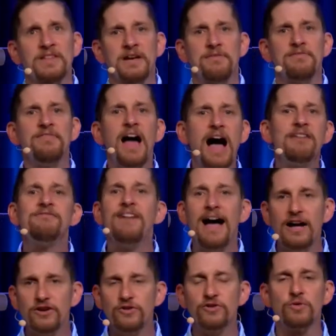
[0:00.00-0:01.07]
not
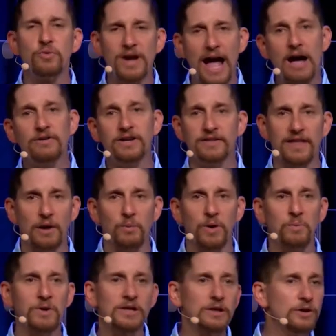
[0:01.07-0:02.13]
value the reality that
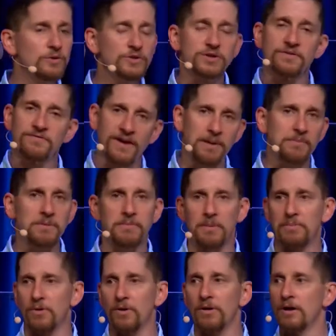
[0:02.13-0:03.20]
when we lose a family
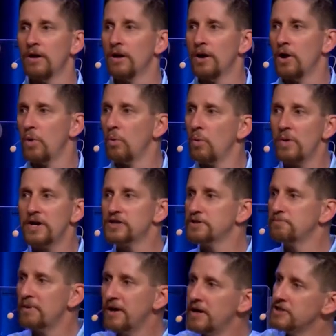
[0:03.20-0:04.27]
member, when we
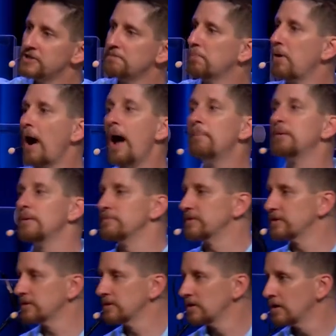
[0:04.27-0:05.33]
experience
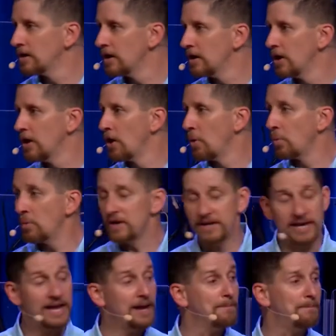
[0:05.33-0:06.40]
problems, when we
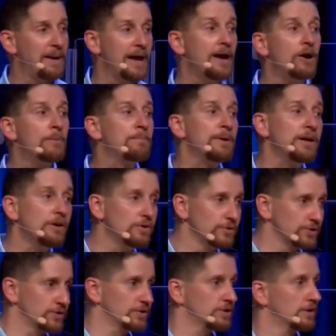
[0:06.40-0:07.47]
can't pay our
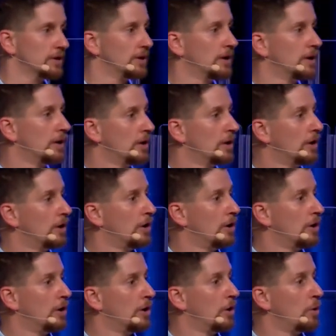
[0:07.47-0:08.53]
bills,
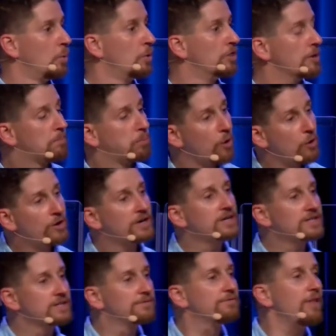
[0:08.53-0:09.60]
when the
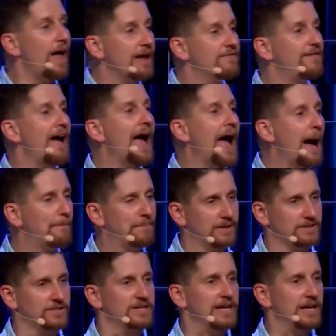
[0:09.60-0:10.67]
brokenness of life
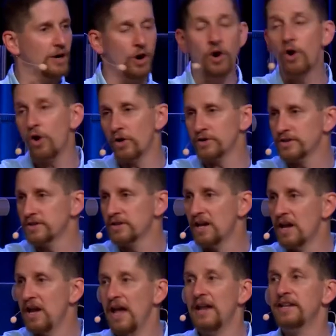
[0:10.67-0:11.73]
happens, it hurts
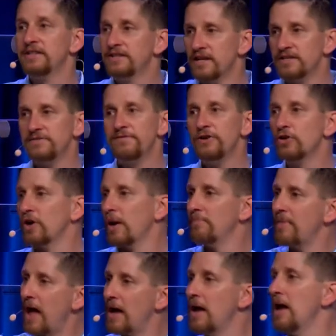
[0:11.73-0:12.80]
and it doesn't feel good. I'm
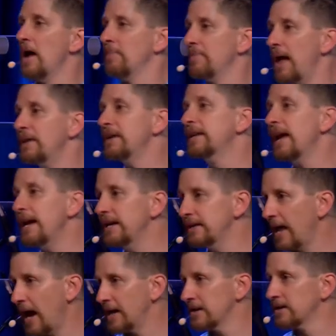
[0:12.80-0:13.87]
not, I'm not negating
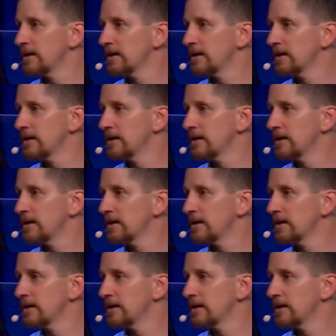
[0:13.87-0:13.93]
that.